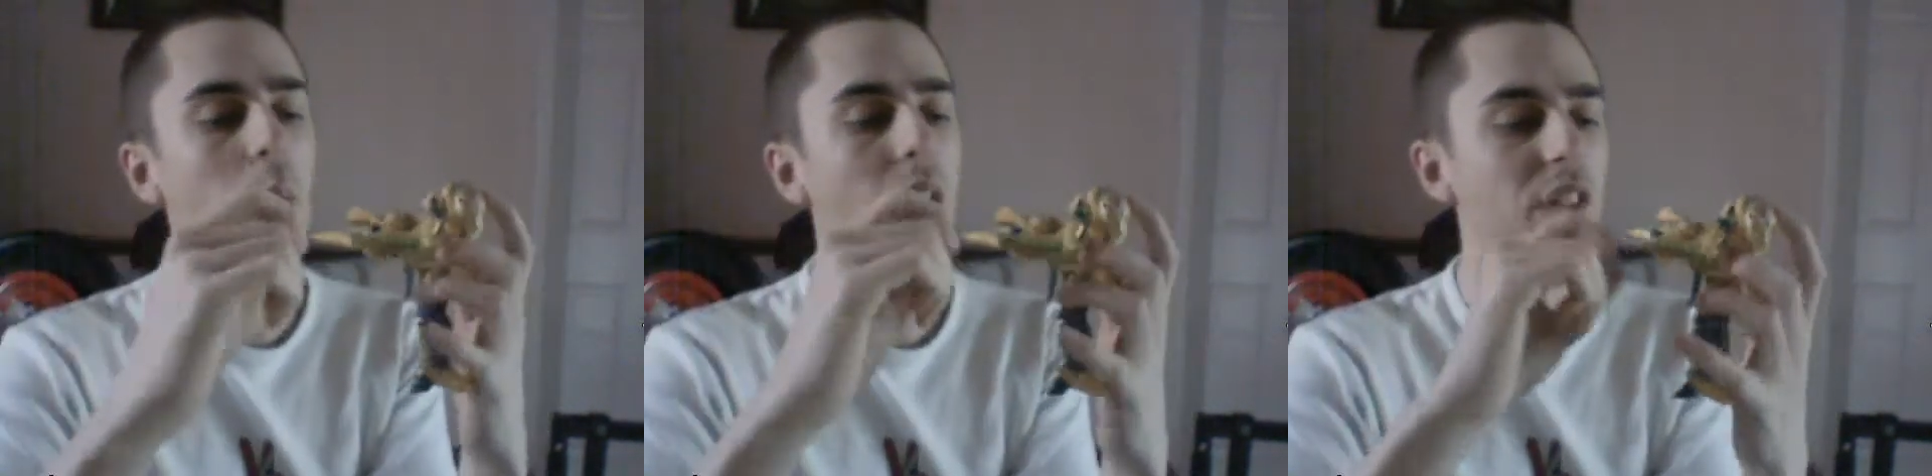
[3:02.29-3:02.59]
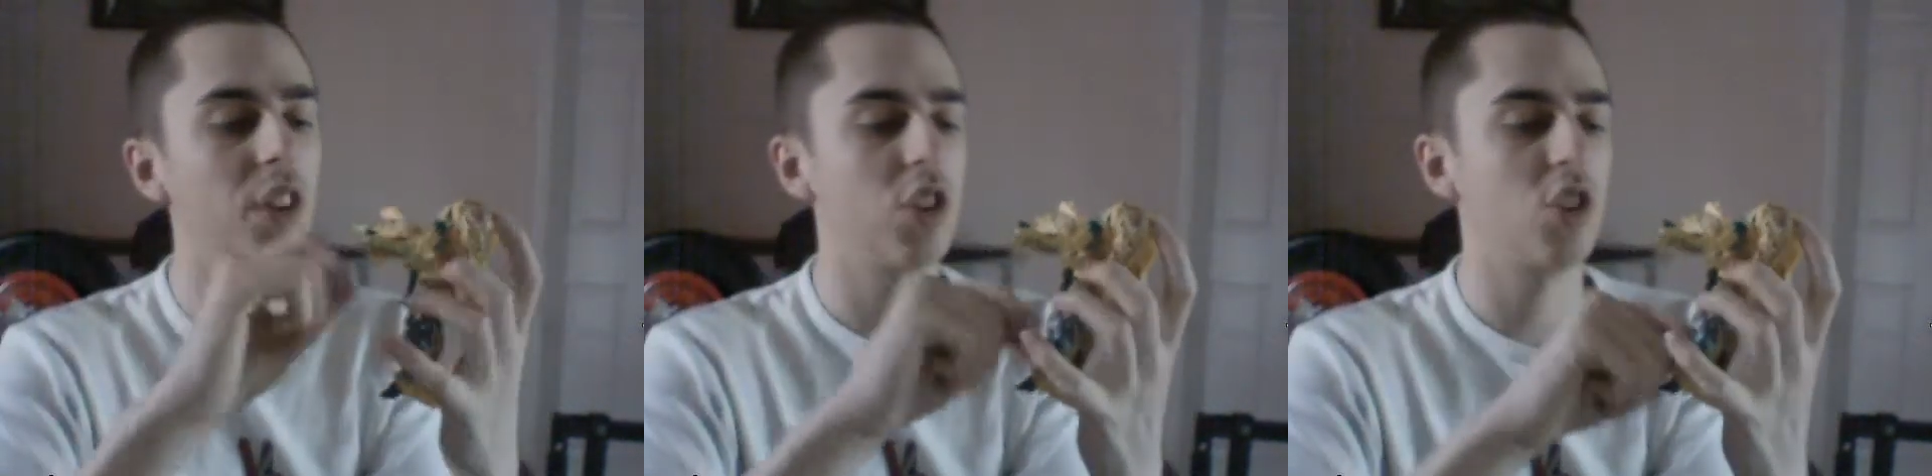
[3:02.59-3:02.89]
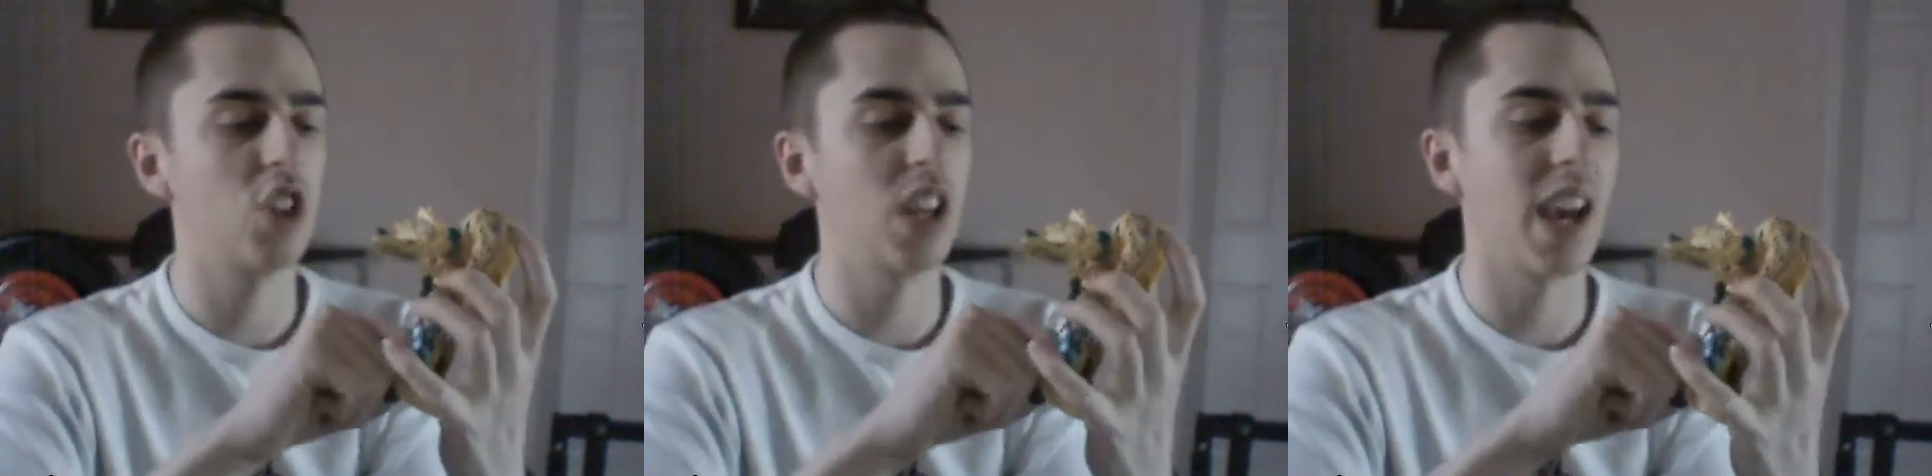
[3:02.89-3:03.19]
where the
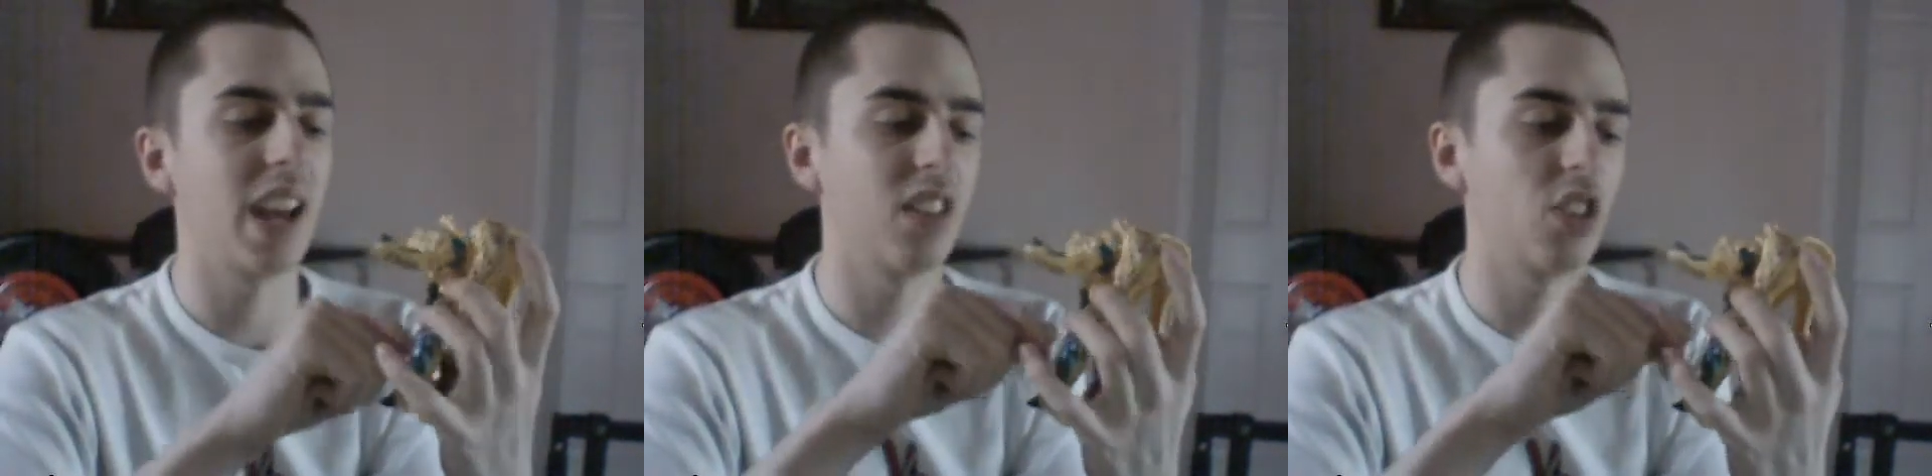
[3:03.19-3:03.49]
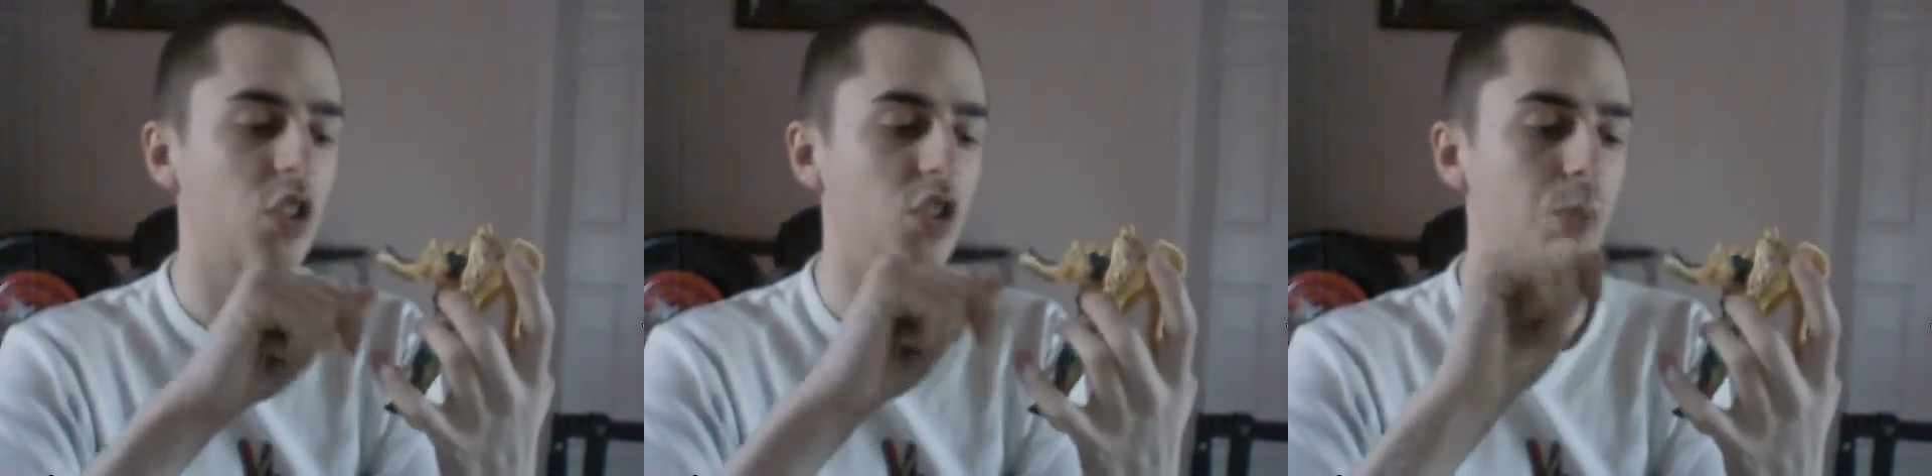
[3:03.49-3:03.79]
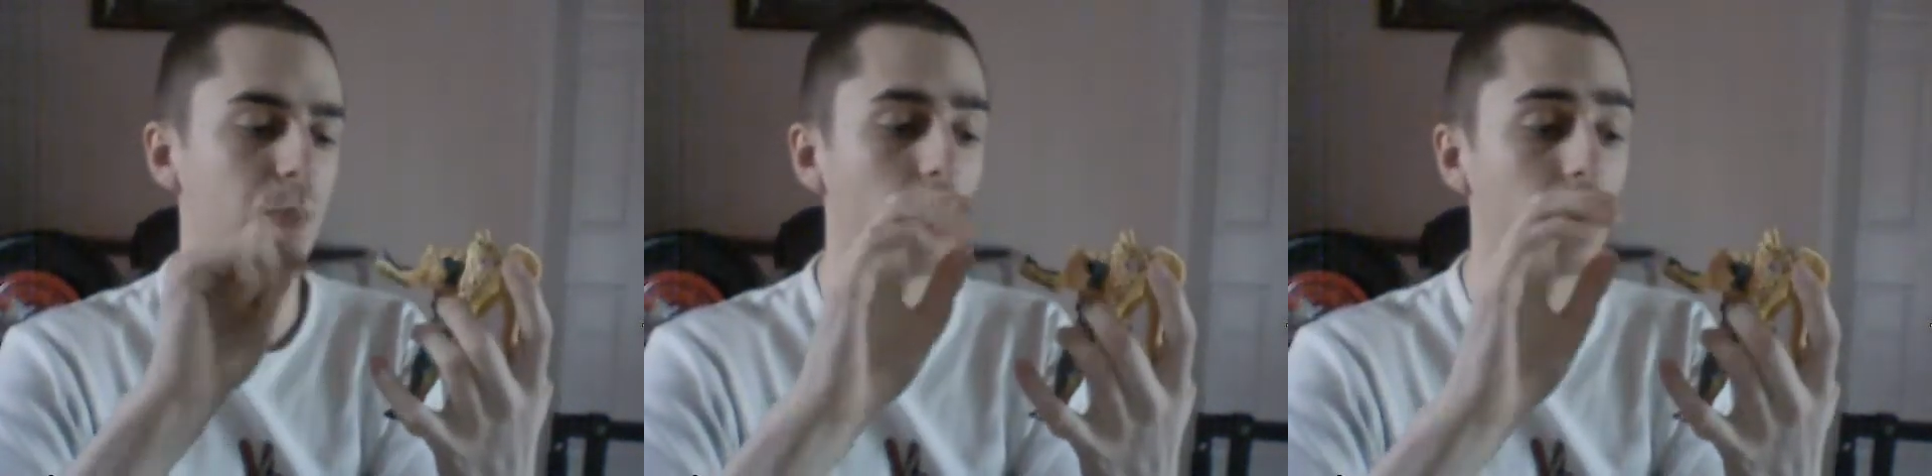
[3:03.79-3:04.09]
cheetah head is
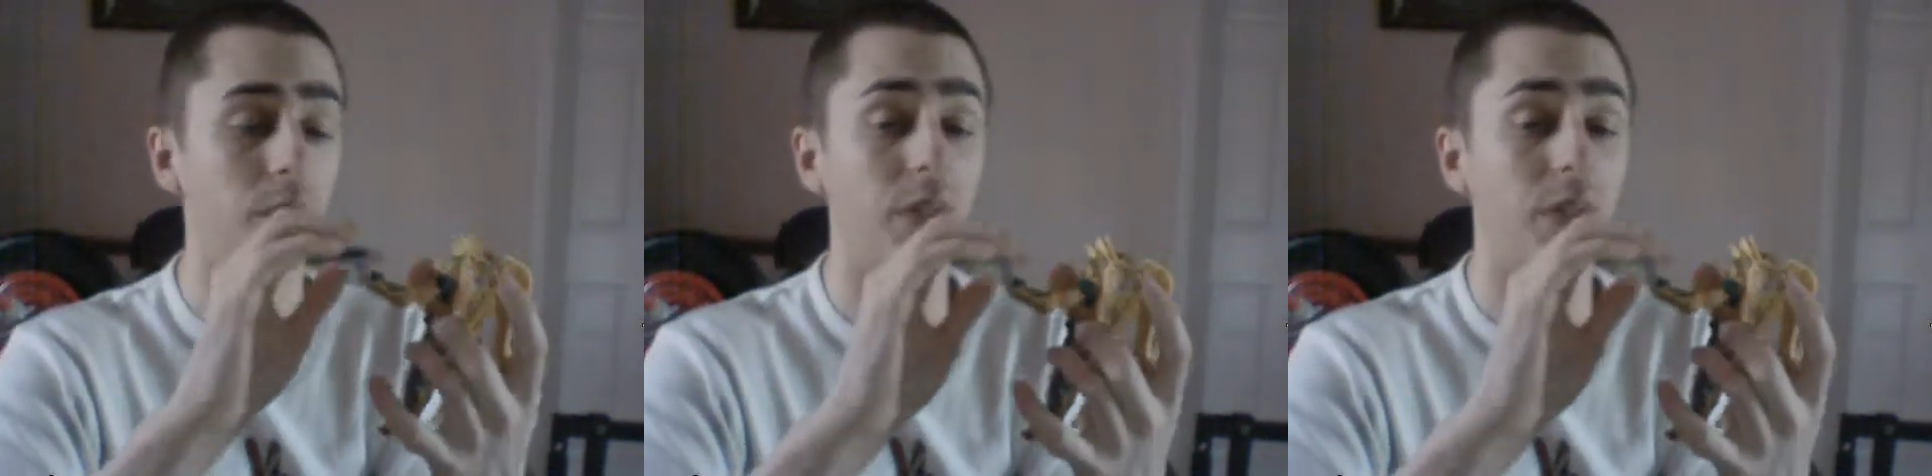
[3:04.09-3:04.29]
supposed to